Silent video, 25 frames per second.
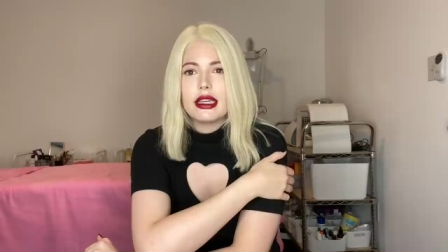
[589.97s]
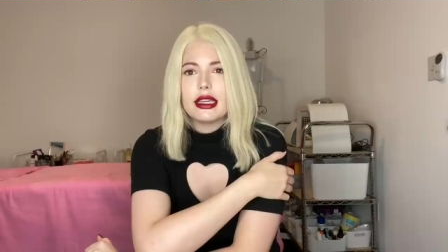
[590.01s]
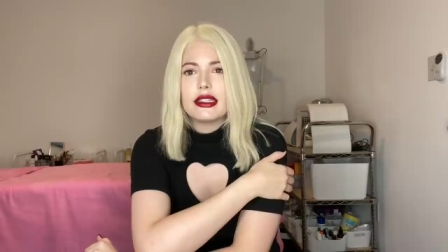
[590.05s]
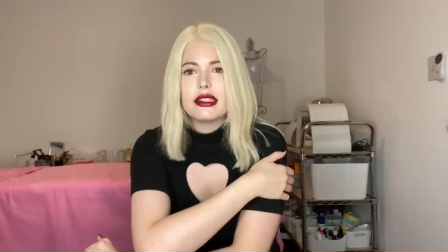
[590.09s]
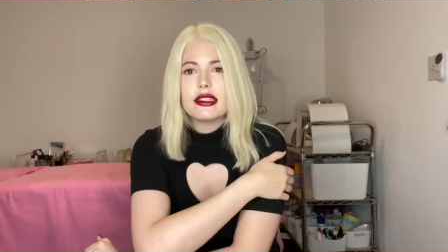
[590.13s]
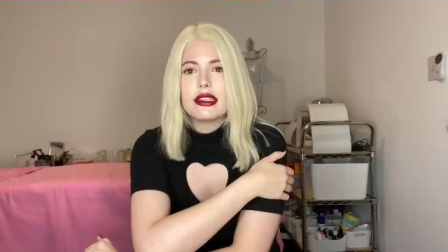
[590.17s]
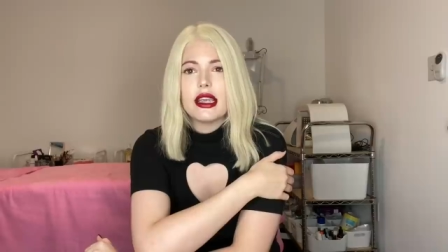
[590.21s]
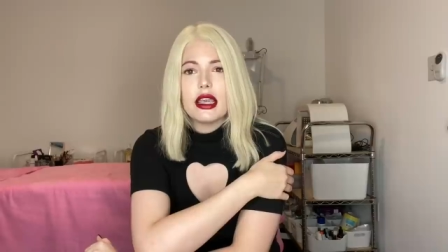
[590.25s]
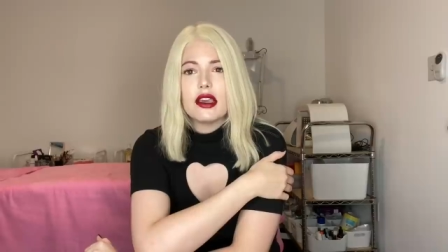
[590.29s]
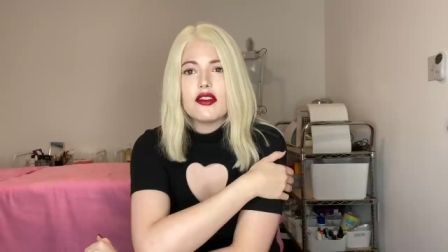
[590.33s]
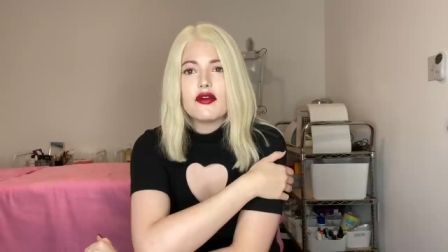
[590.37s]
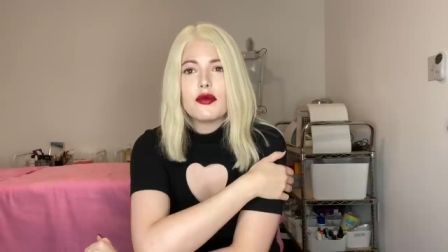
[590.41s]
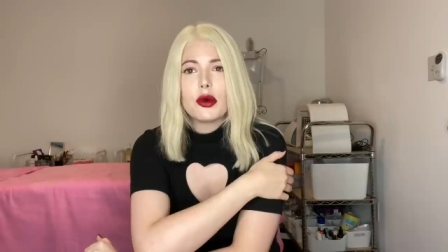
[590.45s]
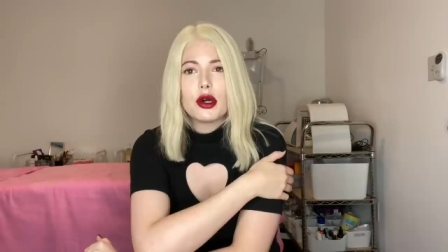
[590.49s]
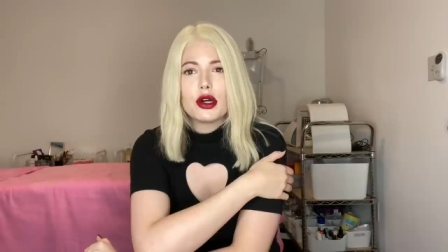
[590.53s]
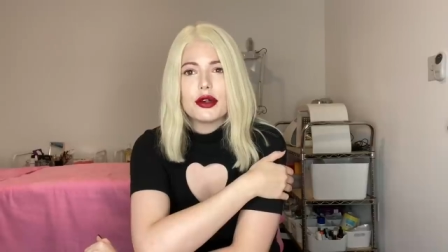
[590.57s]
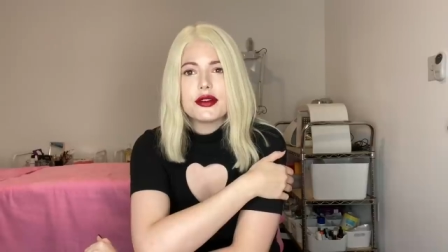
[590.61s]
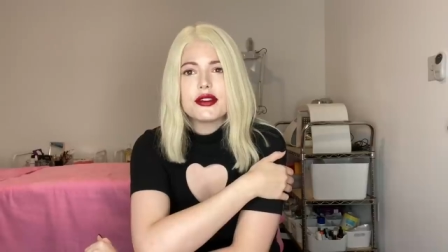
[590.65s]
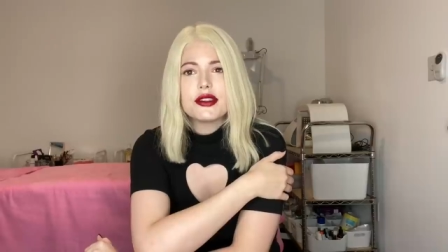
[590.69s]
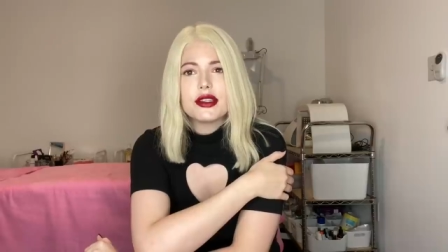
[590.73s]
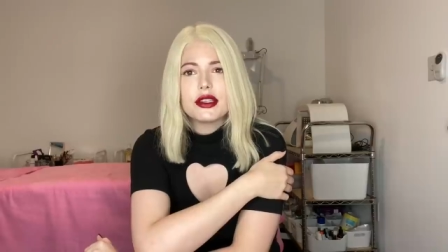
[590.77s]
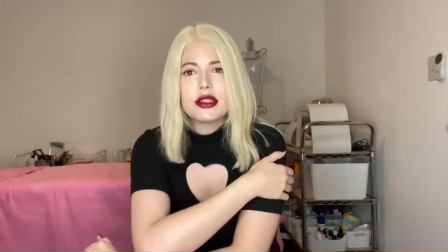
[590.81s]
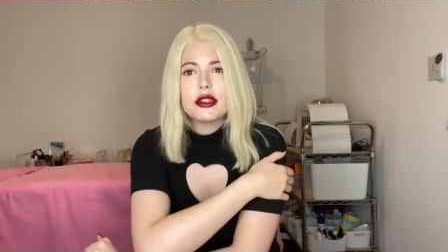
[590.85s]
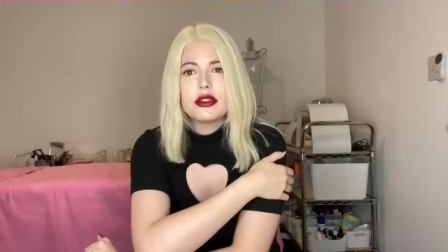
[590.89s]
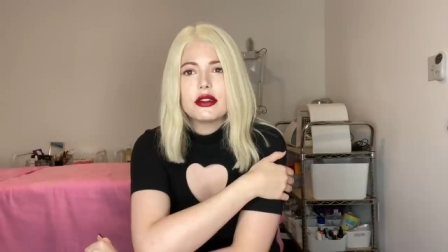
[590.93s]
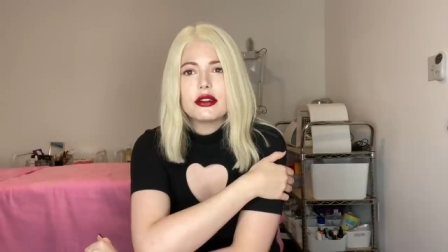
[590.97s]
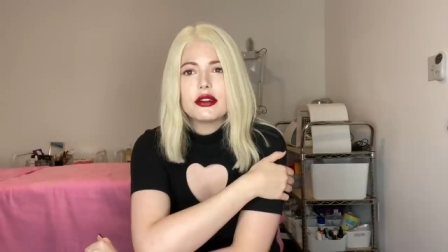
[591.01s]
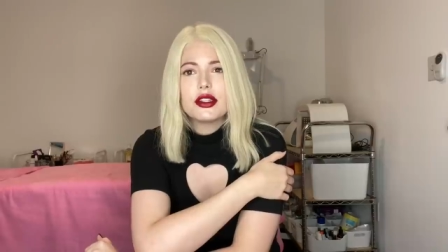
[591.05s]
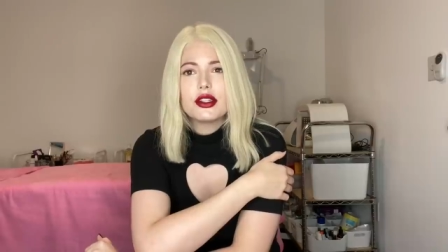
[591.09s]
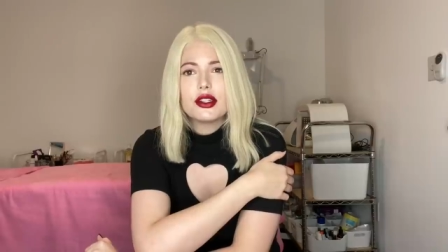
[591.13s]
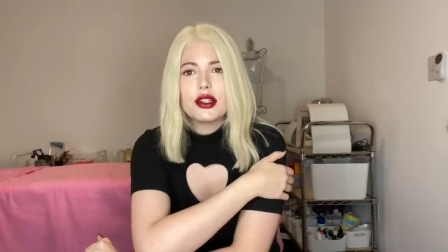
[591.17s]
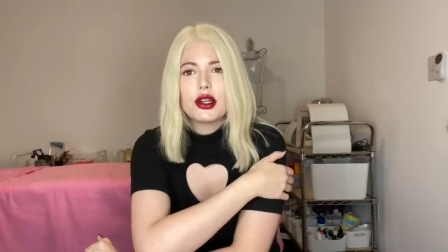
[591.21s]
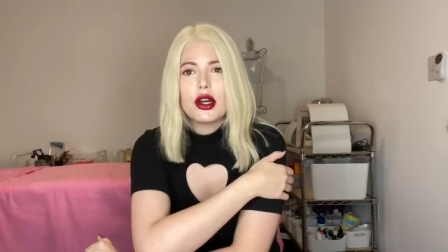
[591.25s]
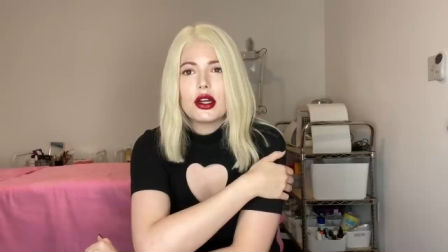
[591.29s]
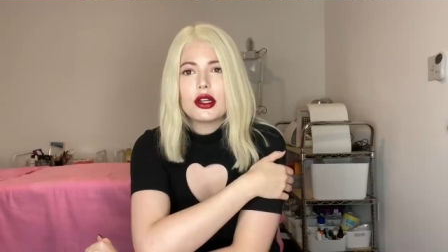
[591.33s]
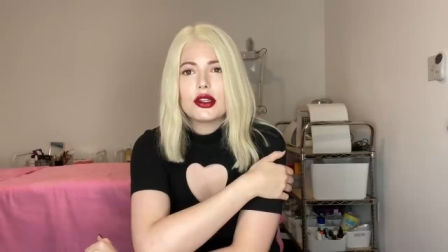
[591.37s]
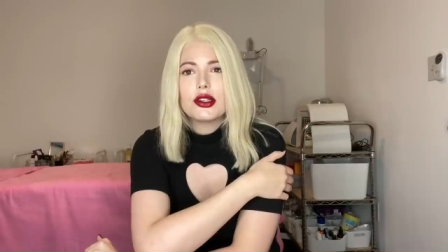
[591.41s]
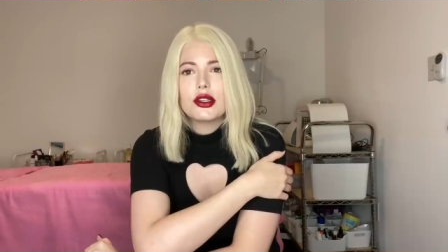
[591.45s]
a safe person to
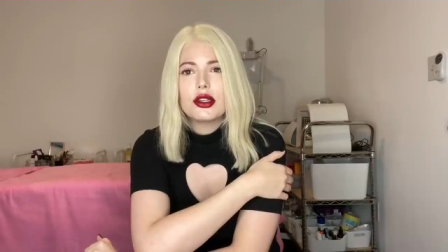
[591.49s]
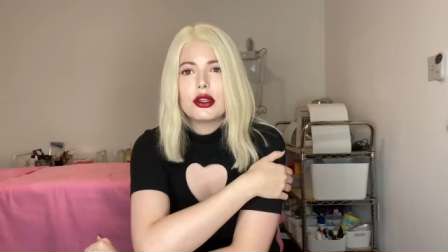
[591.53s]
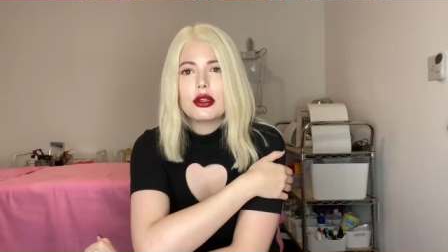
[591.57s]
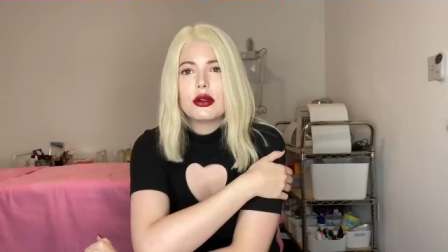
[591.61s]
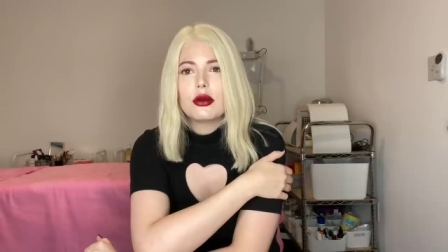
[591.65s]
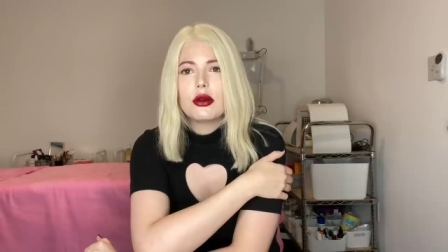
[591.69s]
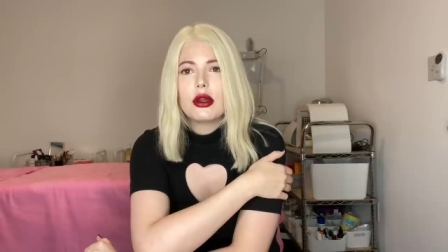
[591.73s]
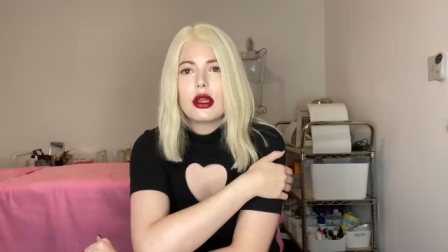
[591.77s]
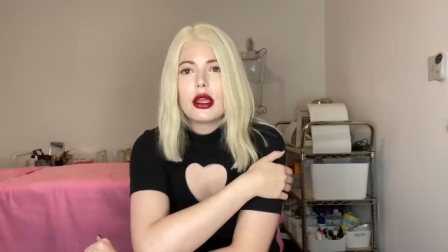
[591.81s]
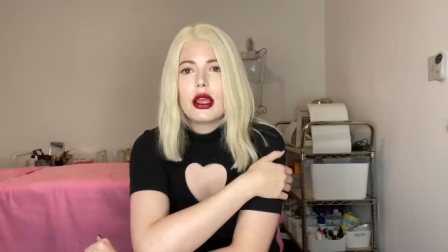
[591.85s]
talk to.